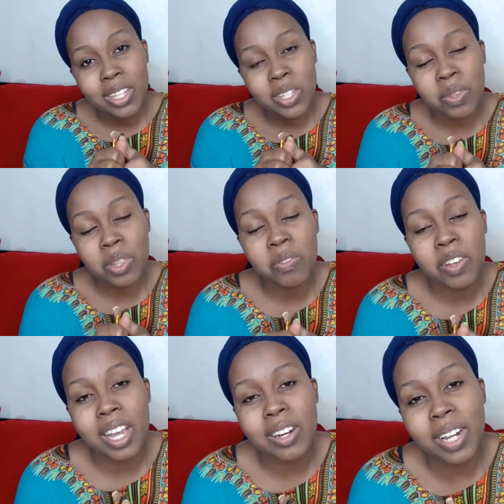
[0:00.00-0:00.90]
So with no
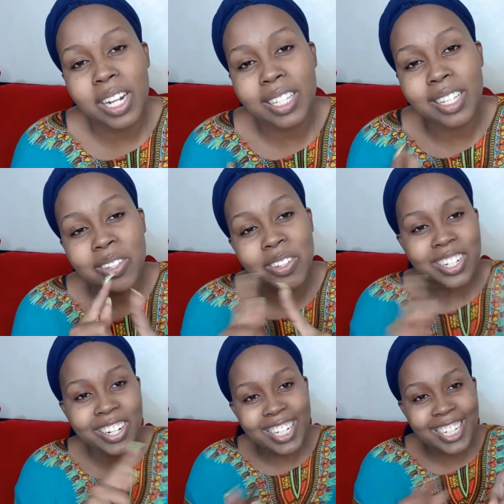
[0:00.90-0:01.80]
further ado, let us just go
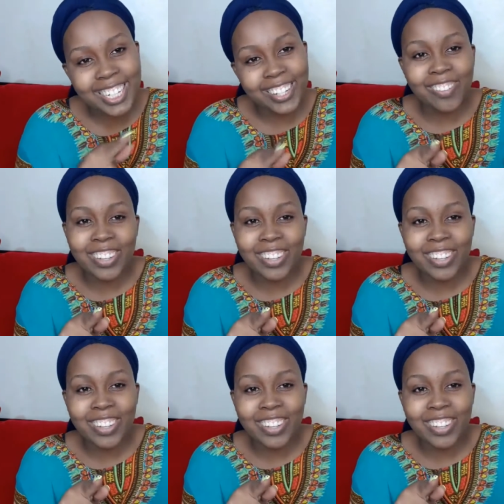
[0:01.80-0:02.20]
straight into the